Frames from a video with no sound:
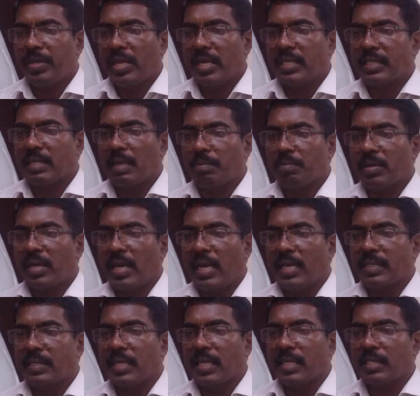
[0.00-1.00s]
In some
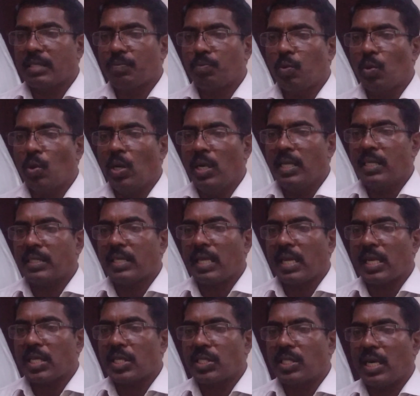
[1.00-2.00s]
cases, police
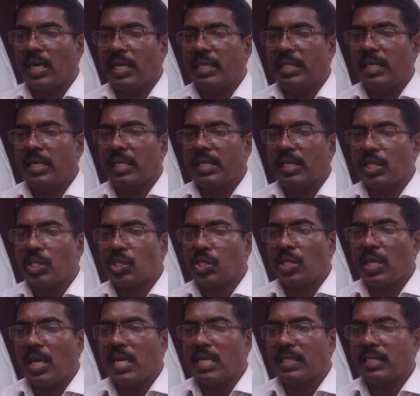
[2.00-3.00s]
arrested the
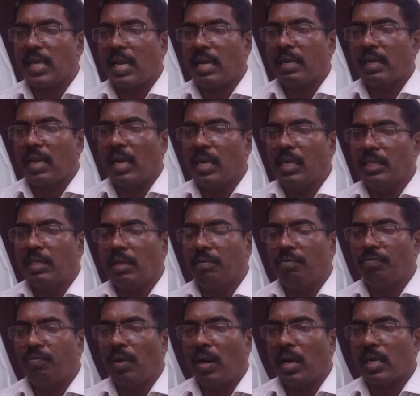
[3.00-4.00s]
Christians and held
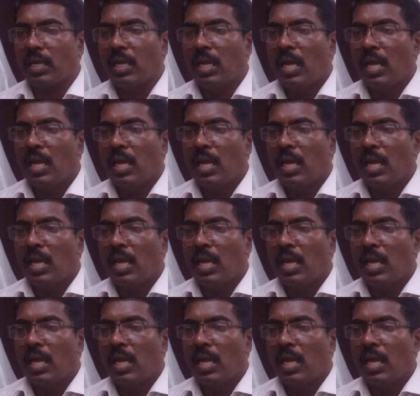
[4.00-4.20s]
them for